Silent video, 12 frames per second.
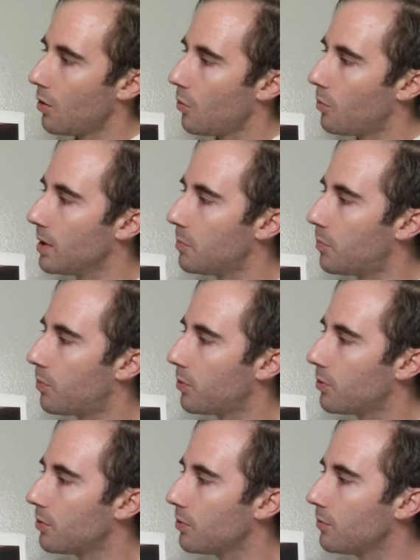We
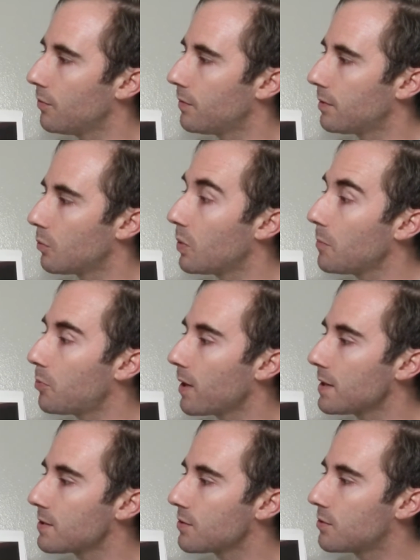
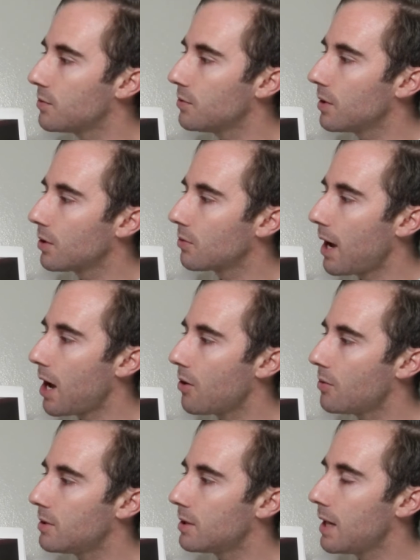pressed through the
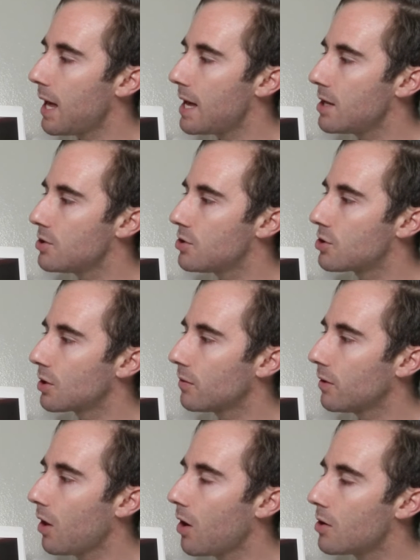crowd to the edge of
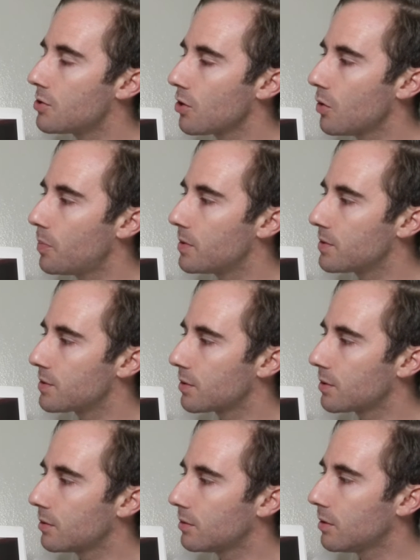a large open
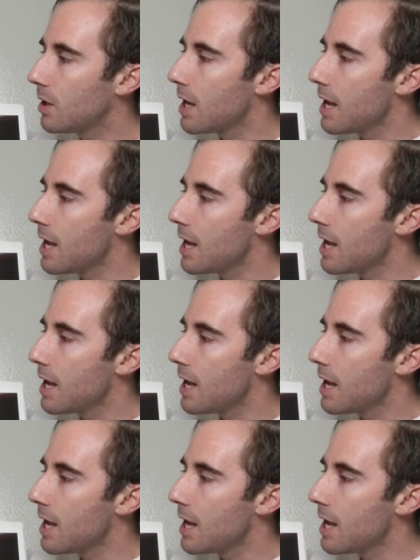circle.